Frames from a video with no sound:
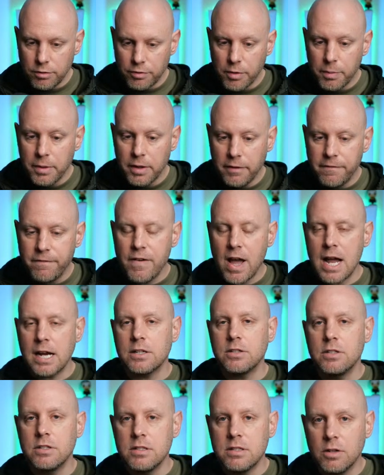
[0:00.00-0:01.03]

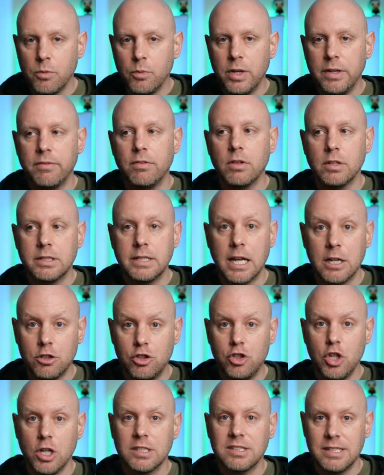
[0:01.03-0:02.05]
factions that we've looked at
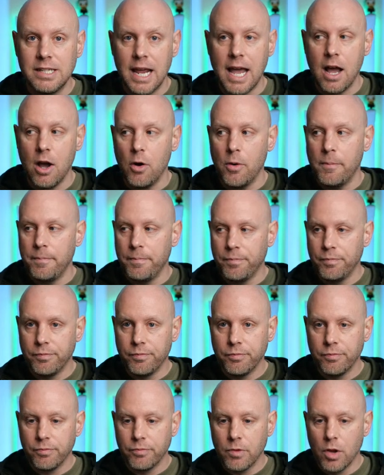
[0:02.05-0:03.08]
just now,
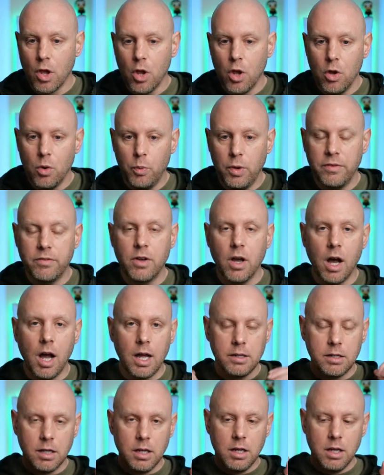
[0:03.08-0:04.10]
we've got
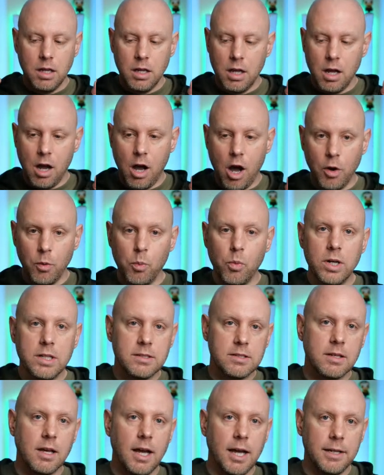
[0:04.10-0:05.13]
on one
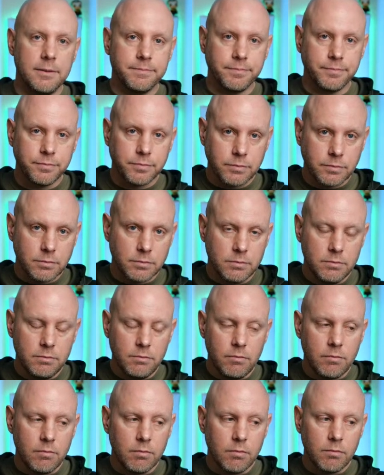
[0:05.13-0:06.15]
side
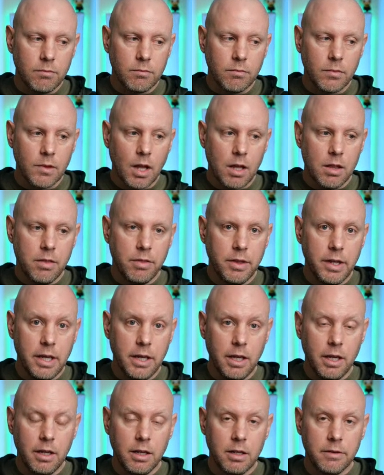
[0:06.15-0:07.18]

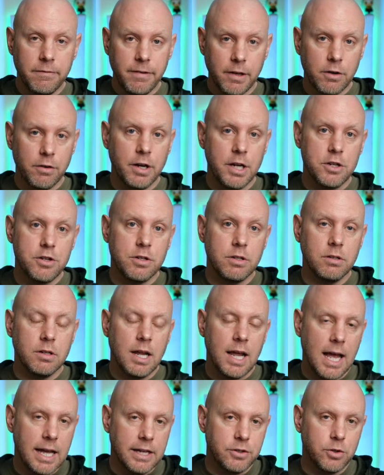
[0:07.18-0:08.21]
the Federation
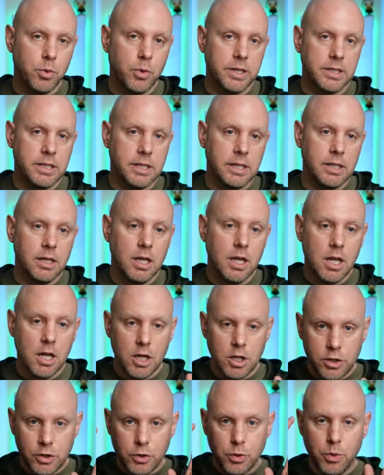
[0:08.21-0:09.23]
at 20,
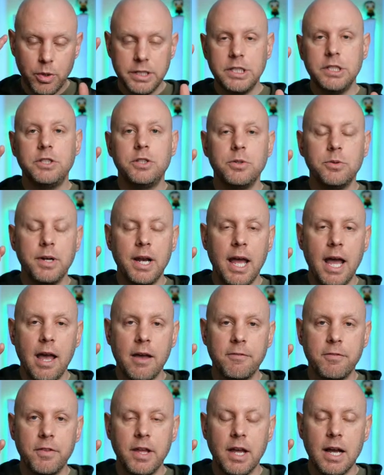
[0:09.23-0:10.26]
22.5 for
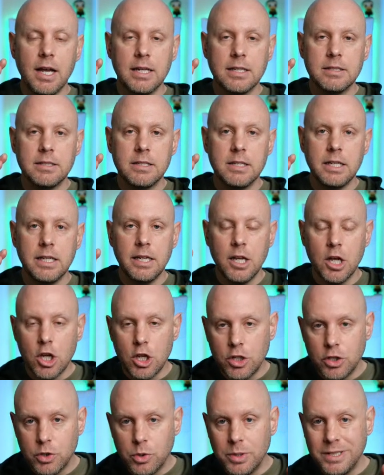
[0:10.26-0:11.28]
the ISC,
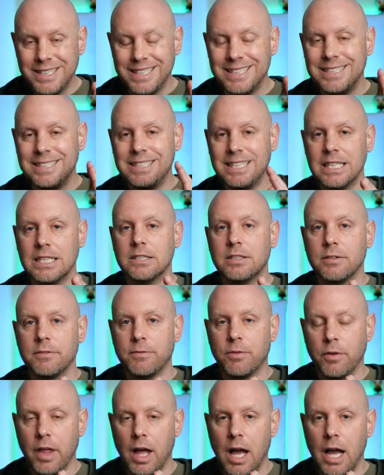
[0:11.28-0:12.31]
26 for
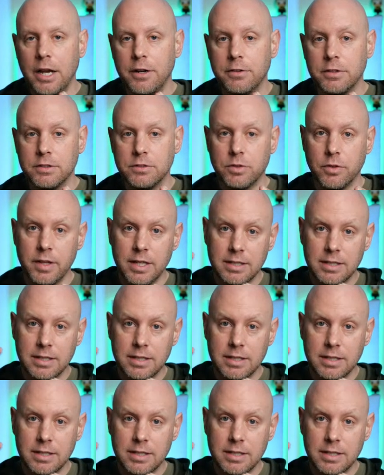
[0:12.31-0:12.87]
the Hydrans. So that's a